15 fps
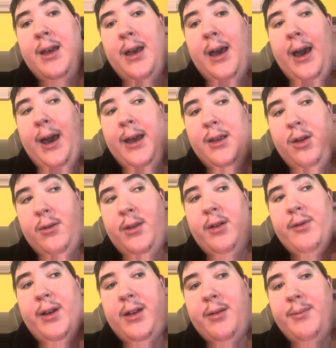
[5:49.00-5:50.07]
I only
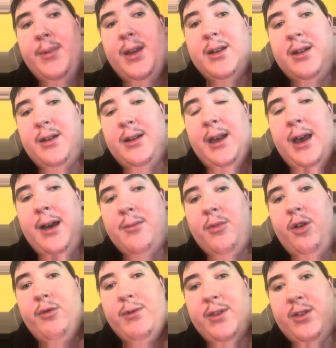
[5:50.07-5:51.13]
recommend time
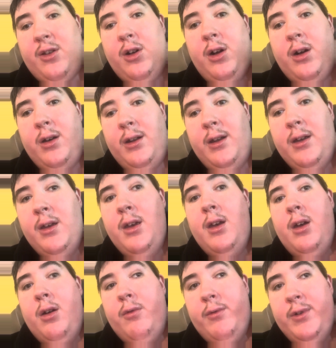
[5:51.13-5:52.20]
with God
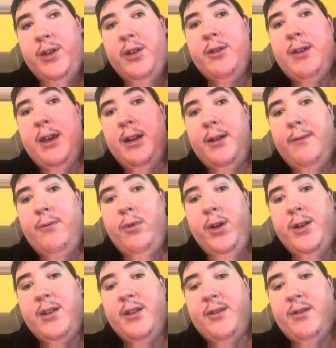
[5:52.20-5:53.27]
when you can
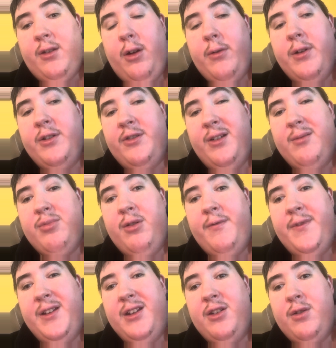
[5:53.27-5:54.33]
avoid discourage and
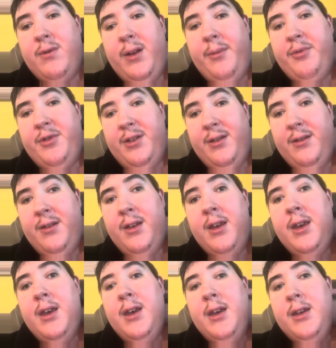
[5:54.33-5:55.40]
prevent interruptions.
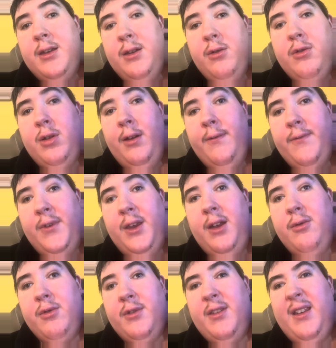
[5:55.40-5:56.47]
YouTube
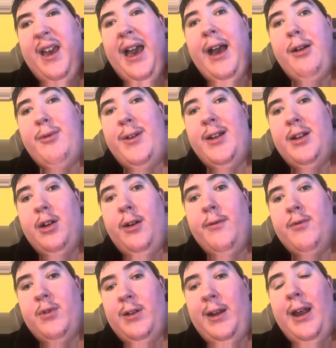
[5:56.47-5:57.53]
viewers, I waited
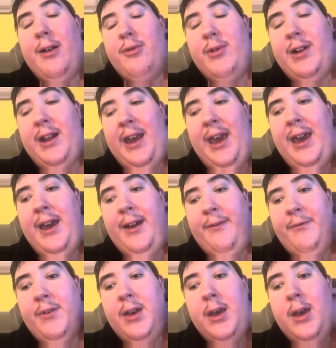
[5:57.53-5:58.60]
over an hour and a half
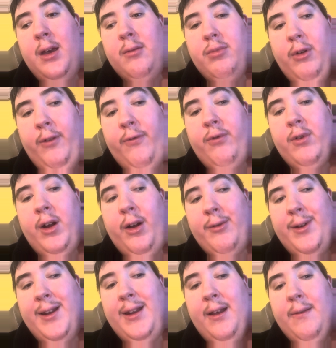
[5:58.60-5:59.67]
before I
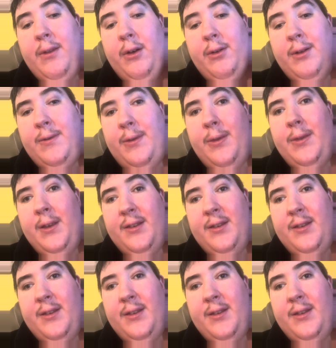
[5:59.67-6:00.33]
re-downloaded The